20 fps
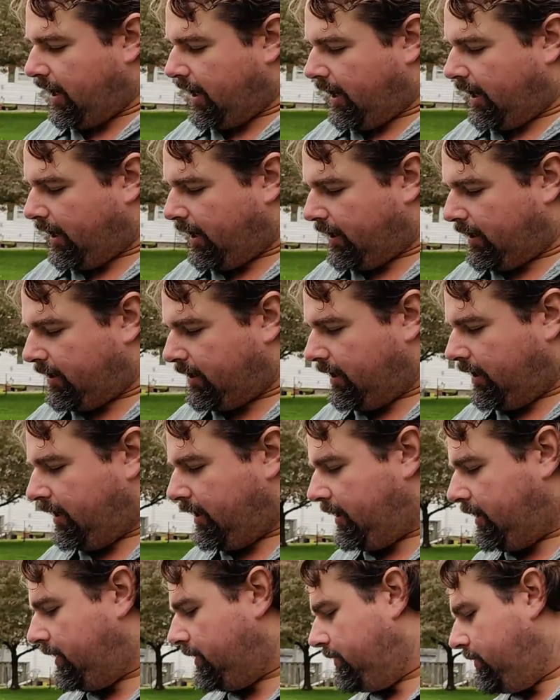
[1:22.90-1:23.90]
And
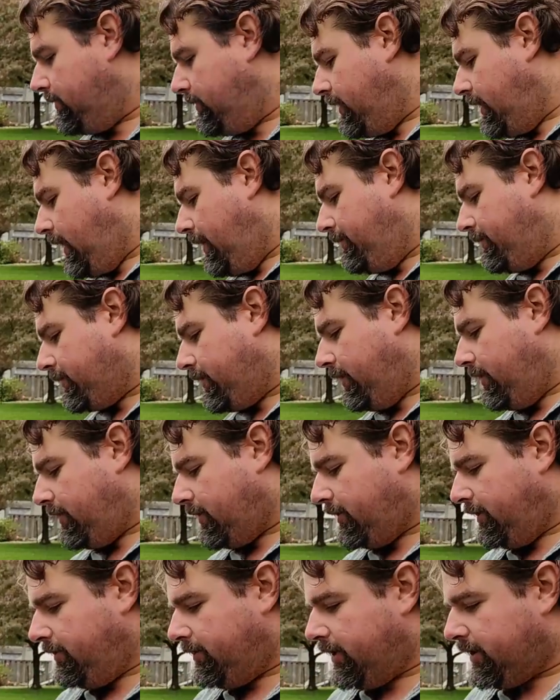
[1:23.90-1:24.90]
I was going to
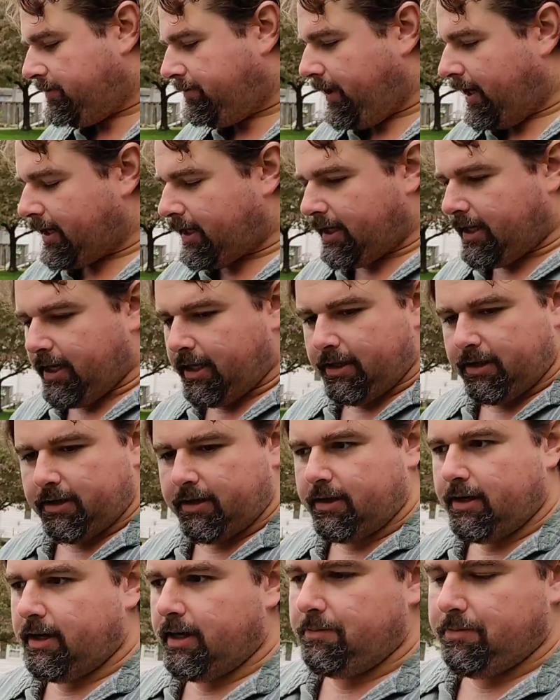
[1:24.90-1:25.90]
glue this back
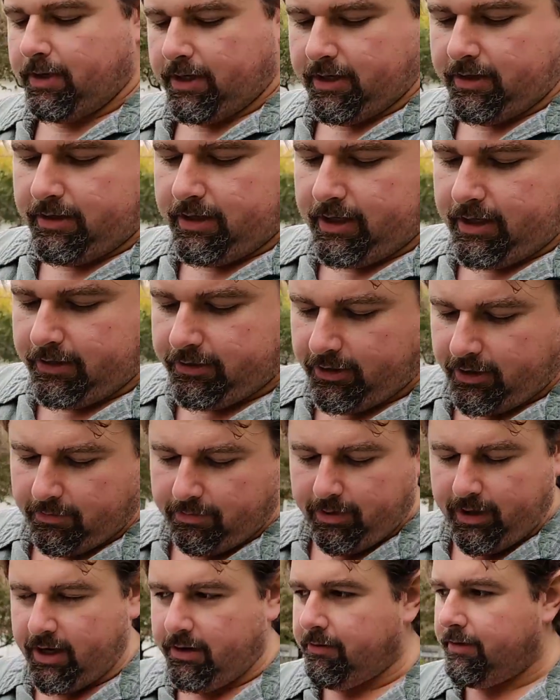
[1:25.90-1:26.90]
together, but then I
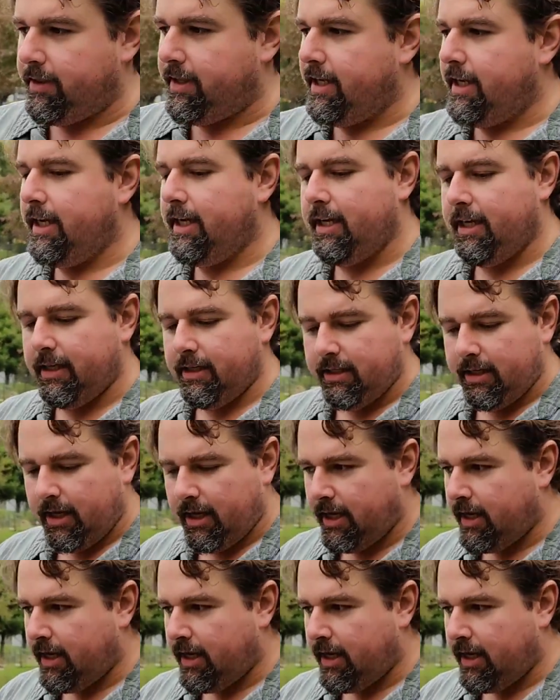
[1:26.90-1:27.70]
started playing with these,